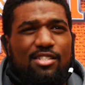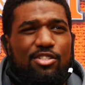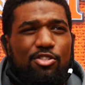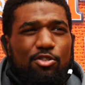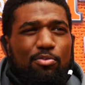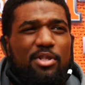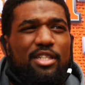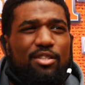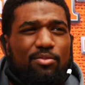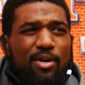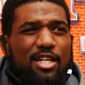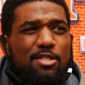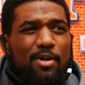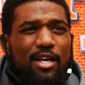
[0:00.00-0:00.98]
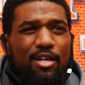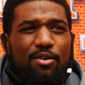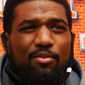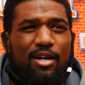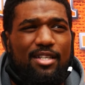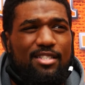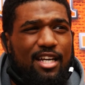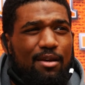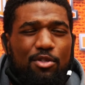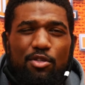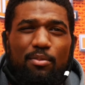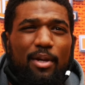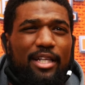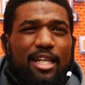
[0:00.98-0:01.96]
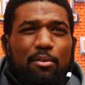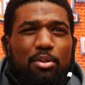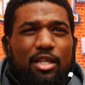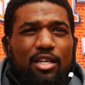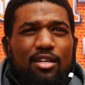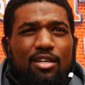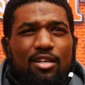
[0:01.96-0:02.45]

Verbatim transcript: and you'll be in the right spot at the right time, and you can make that play.